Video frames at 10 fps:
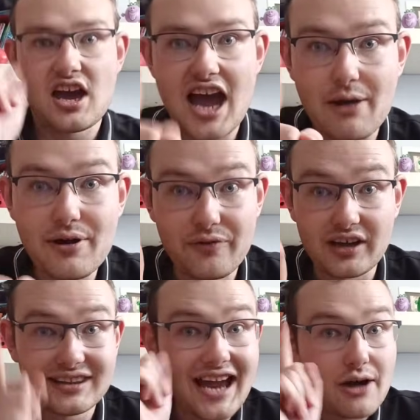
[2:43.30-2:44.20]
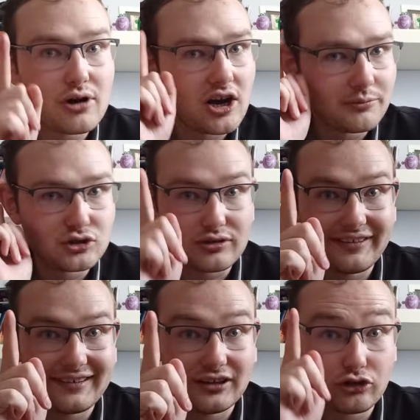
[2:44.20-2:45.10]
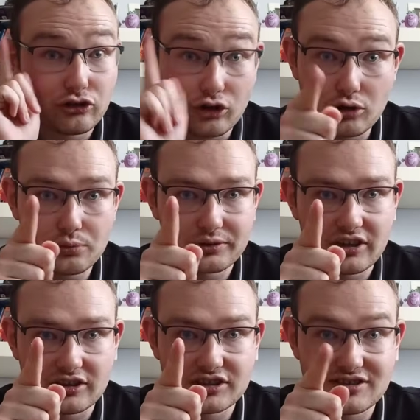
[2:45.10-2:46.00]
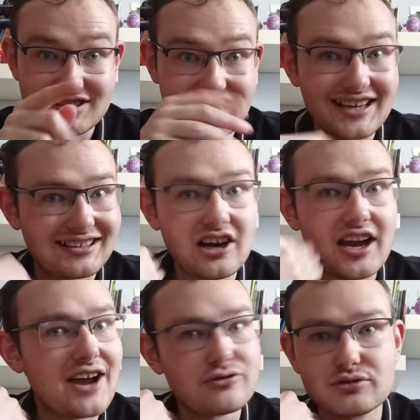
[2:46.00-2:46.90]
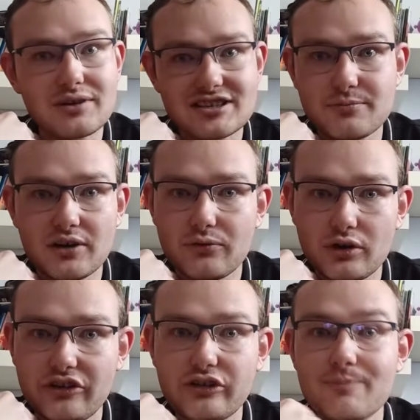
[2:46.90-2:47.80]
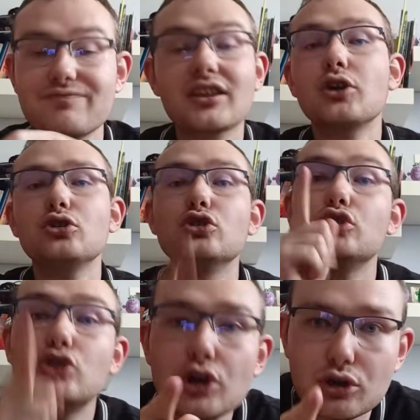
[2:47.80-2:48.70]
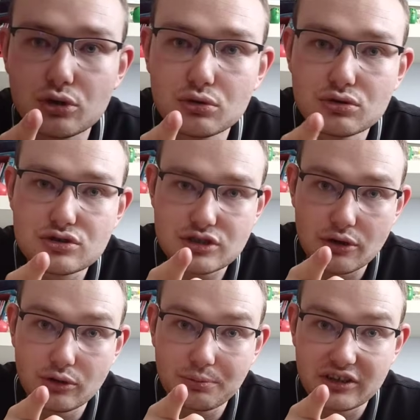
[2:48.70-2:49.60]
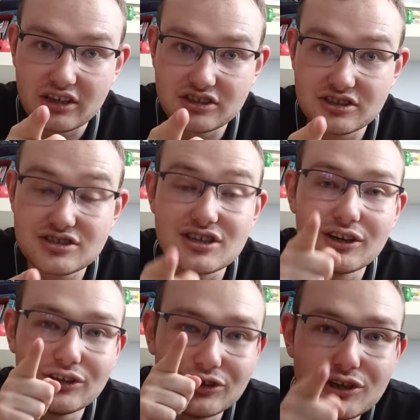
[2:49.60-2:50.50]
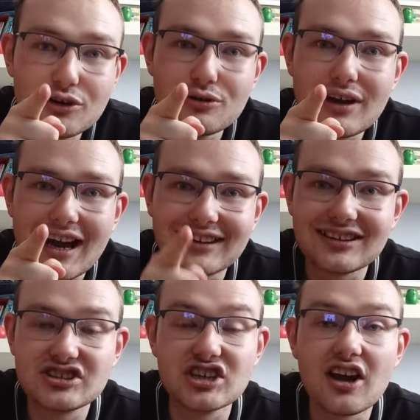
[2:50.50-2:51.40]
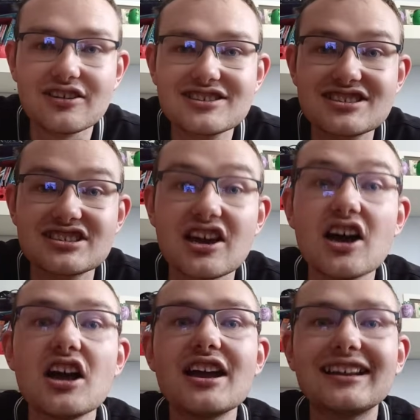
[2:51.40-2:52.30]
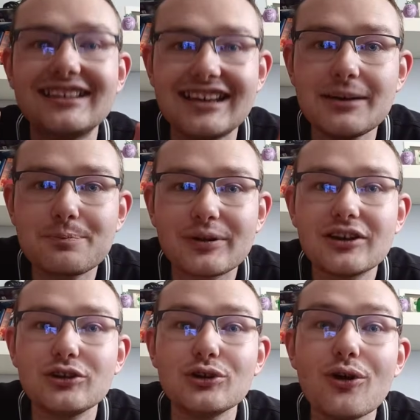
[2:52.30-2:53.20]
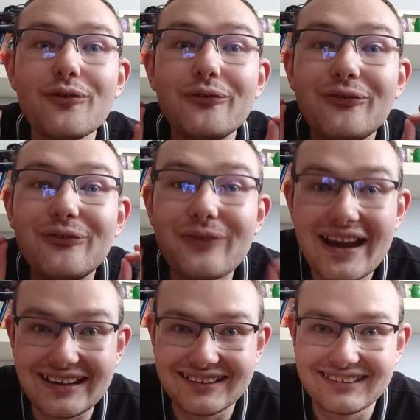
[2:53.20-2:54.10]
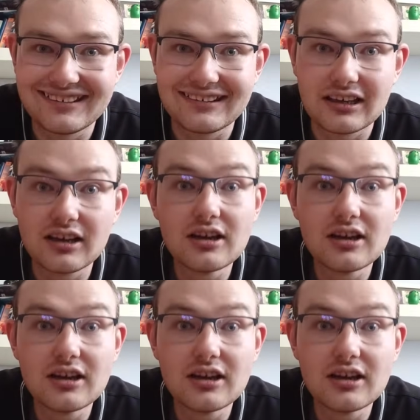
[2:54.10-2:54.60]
However, now I'm addressing to Sodor Productions, and I have to raise my voice. You, Sodor Productions, you had the chance to keep your face